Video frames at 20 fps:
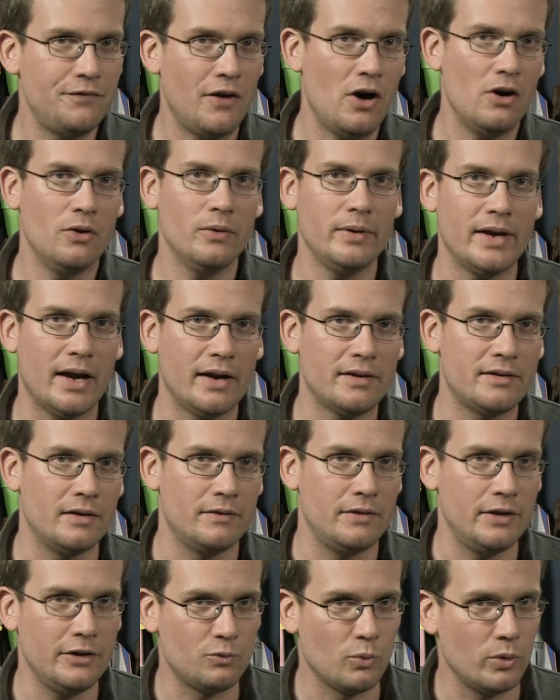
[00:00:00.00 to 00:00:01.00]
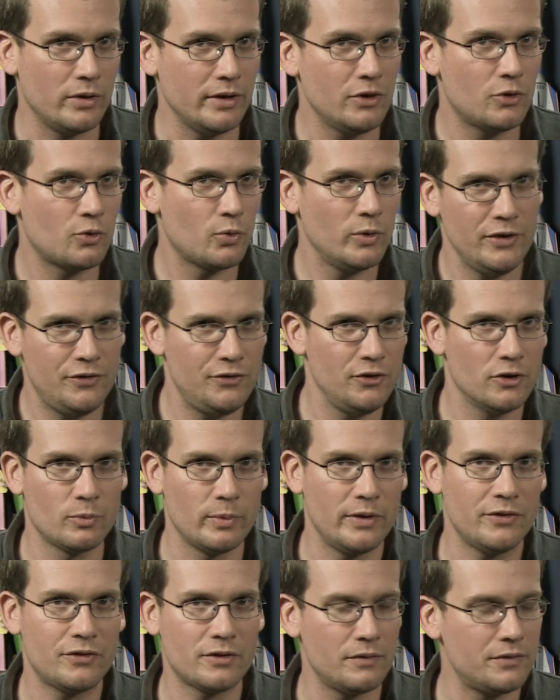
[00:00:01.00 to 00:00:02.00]
following activities will increase your
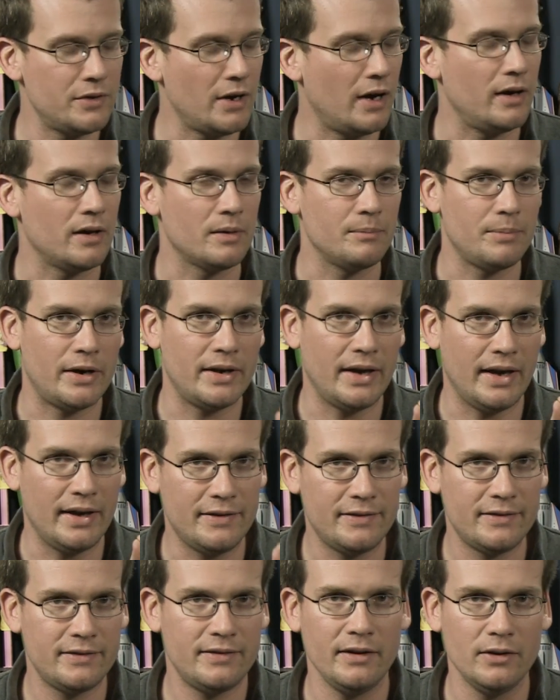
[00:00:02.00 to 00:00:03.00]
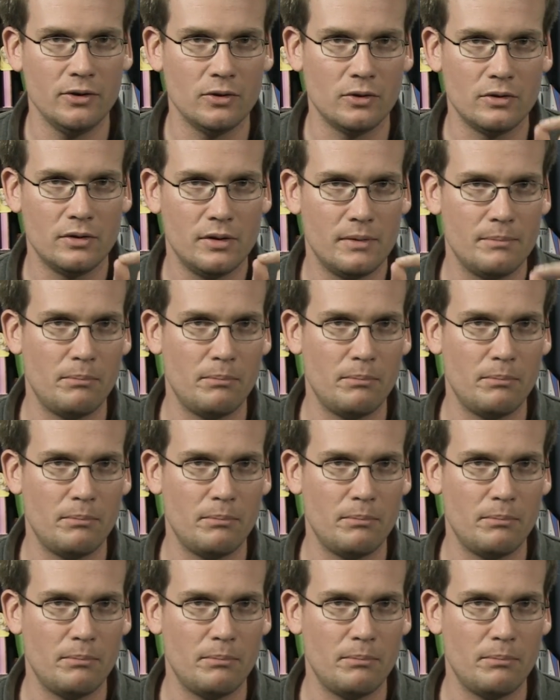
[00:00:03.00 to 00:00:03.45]
risk of dying by a single